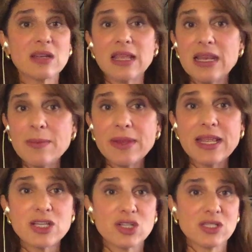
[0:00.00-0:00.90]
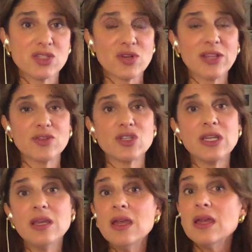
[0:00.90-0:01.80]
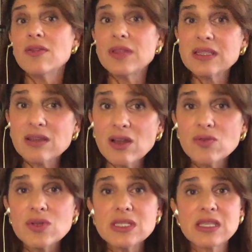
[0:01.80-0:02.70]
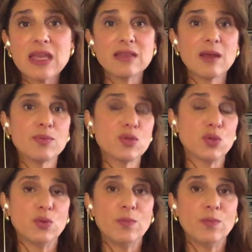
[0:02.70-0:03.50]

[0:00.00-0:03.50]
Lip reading: Elimination Strategy that countries signed up to,